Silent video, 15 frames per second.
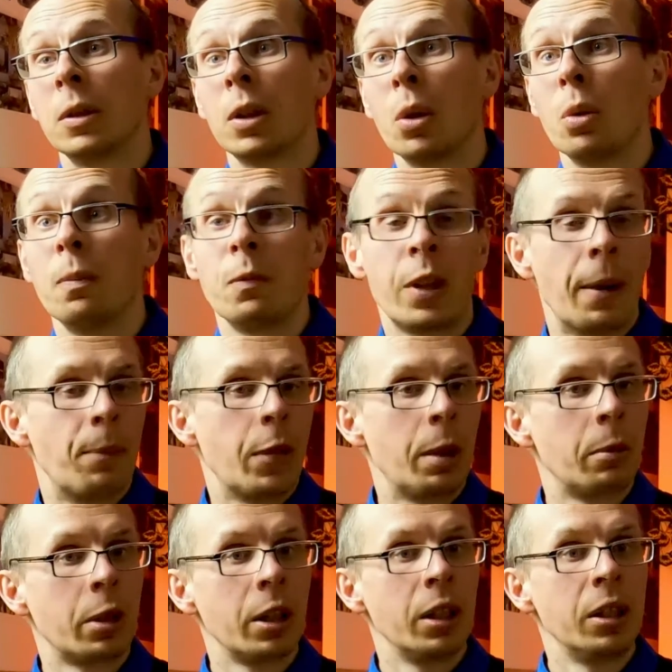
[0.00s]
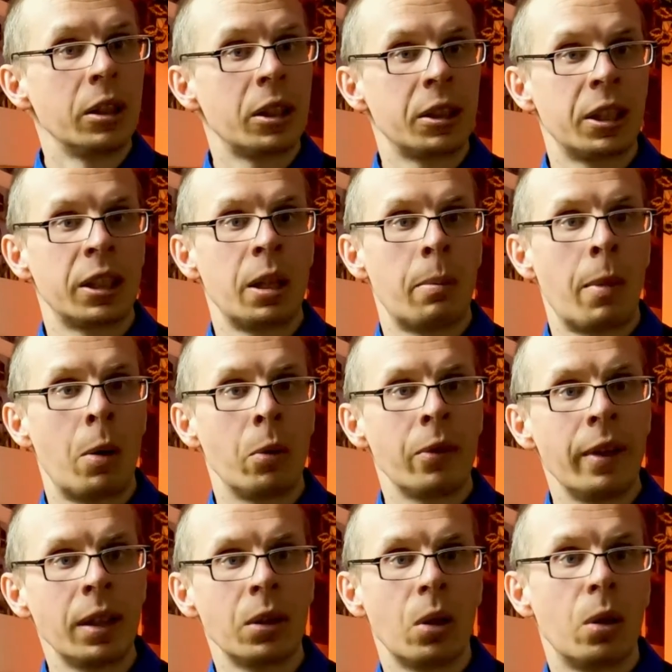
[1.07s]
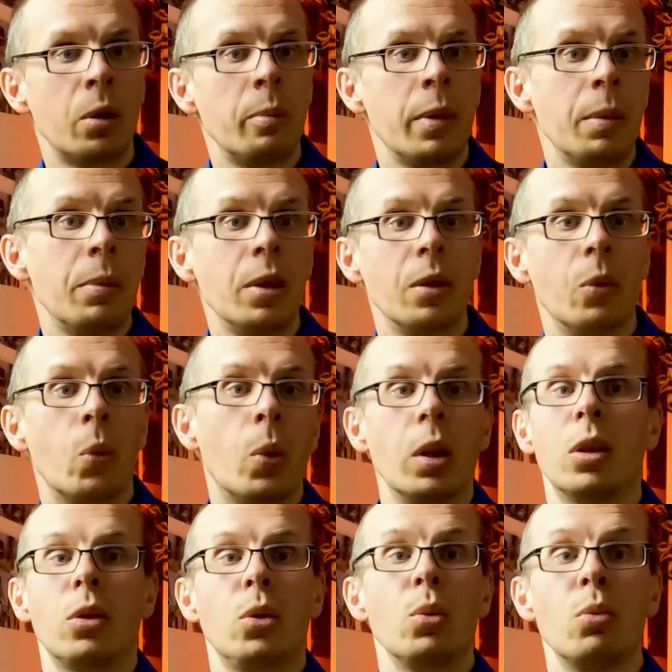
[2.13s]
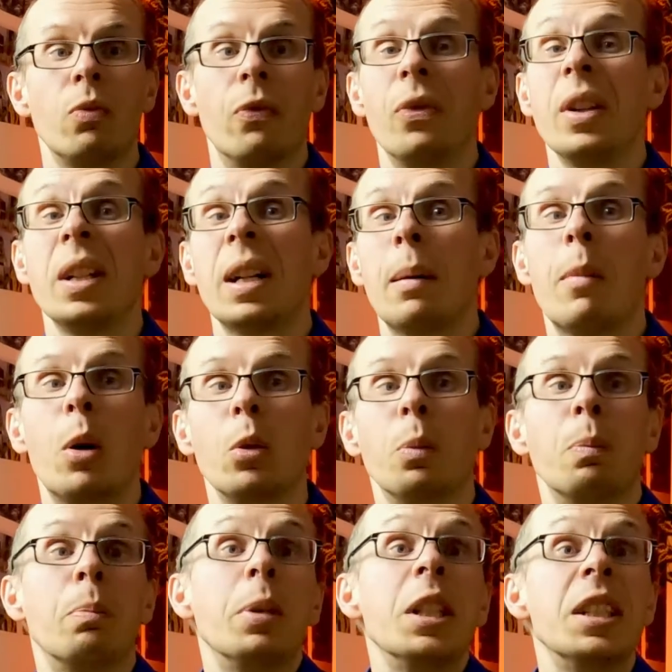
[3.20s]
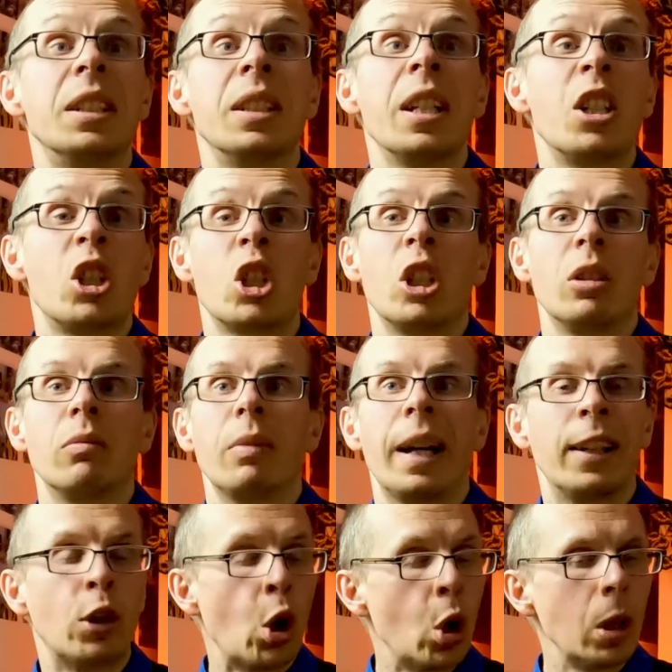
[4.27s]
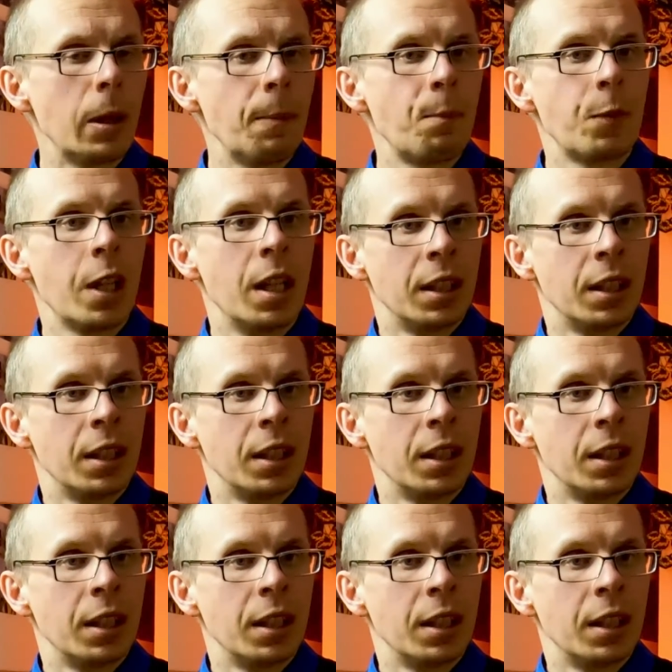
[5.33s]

So yeah, I'm really interested about that, or maybe what you think about PreSearch at all.